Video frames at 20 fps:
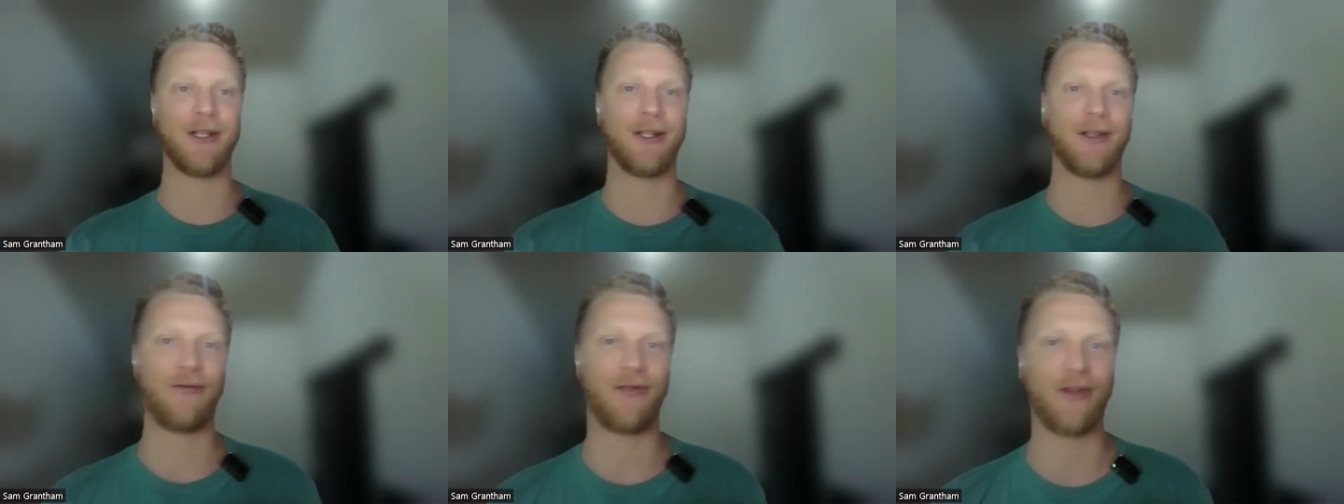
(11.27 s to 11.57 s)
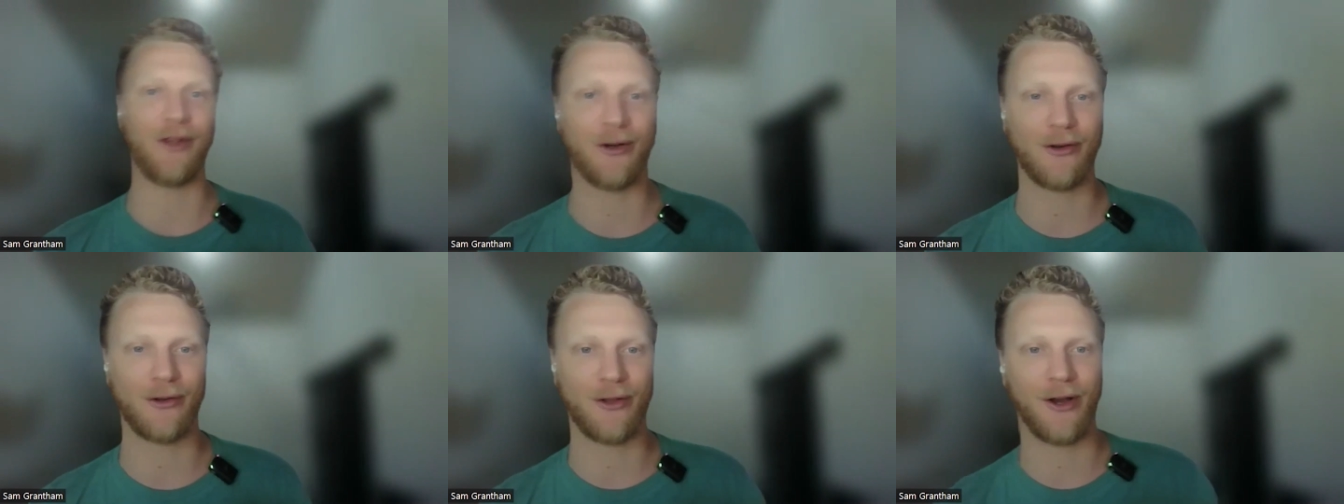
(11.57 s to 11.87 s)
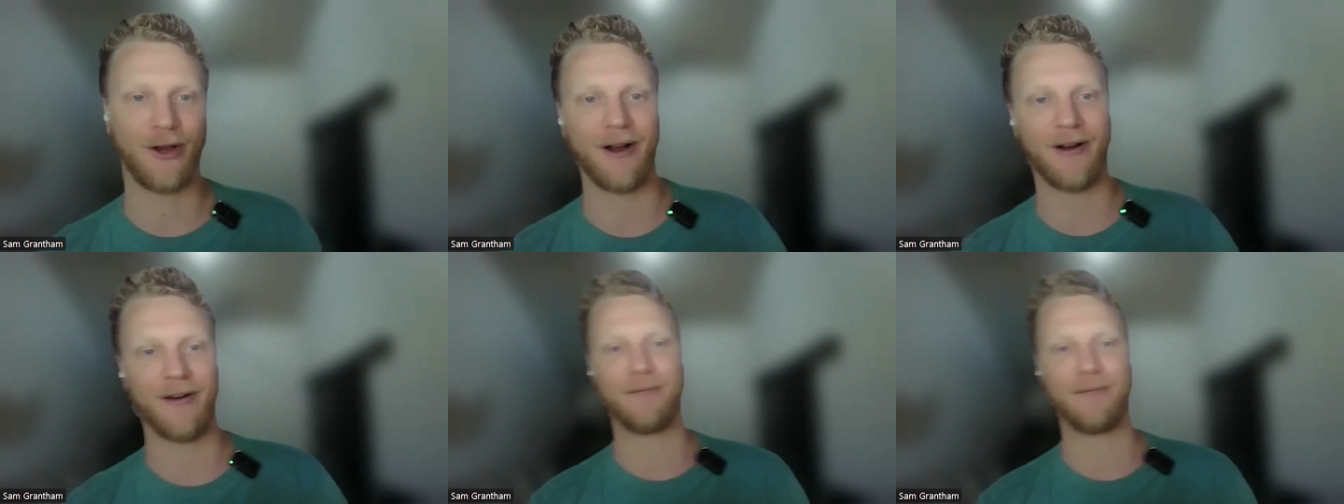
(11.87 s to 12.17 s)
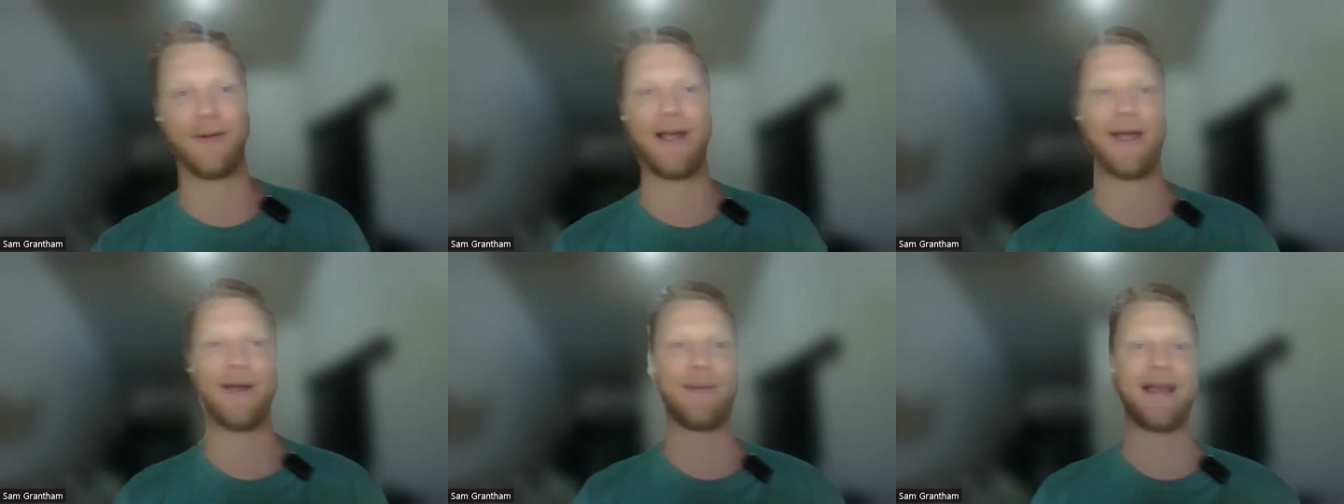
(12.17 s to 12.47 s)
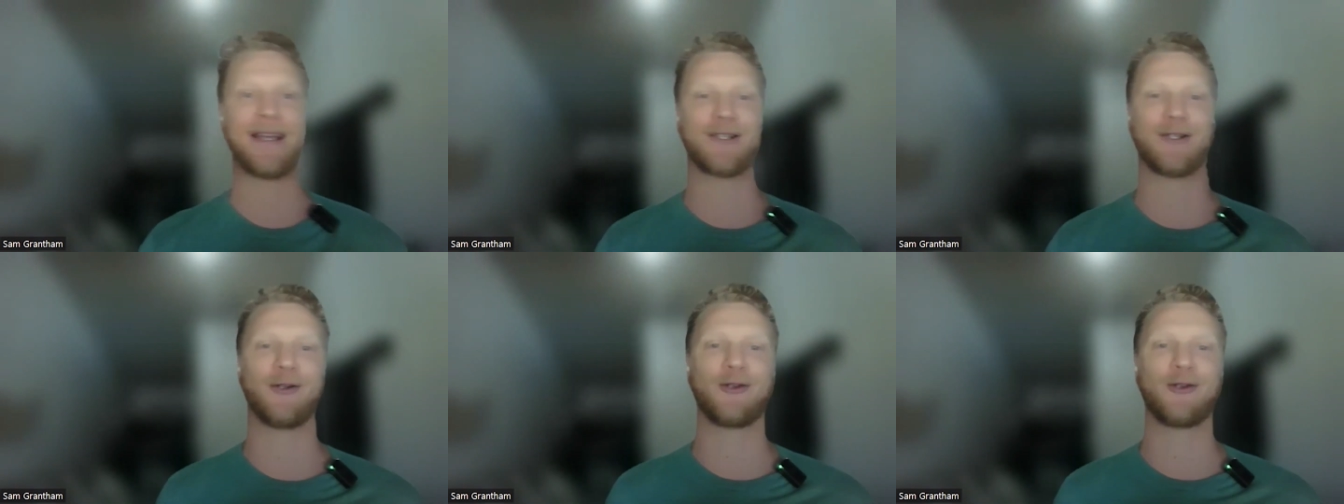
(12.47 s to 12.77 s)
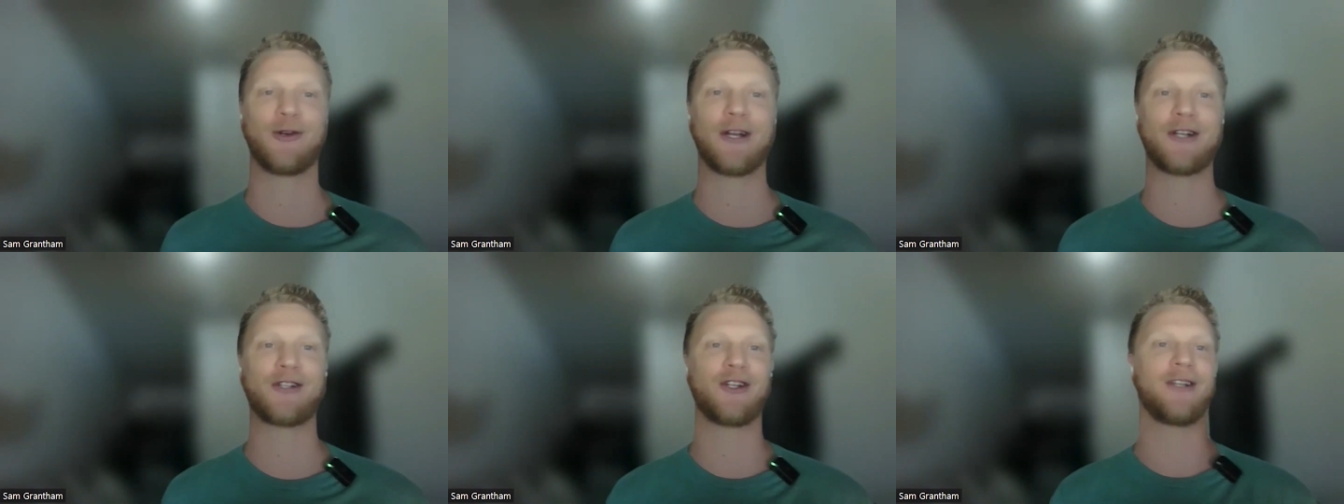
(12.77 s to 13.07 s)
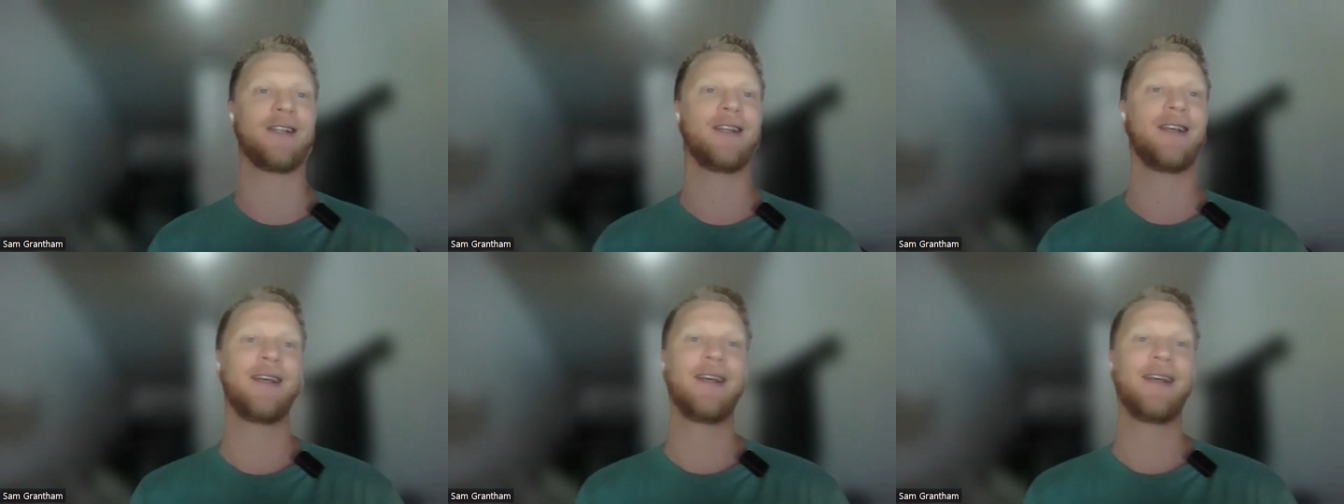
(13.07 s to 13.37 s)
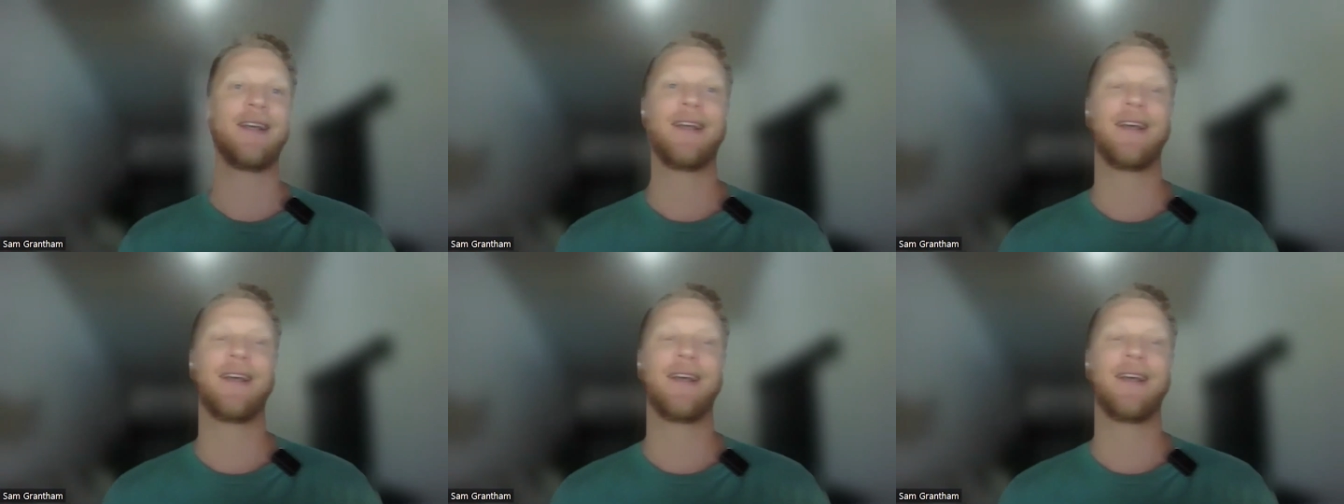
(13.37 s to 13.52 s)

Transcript: in the field of plant-based nutrition.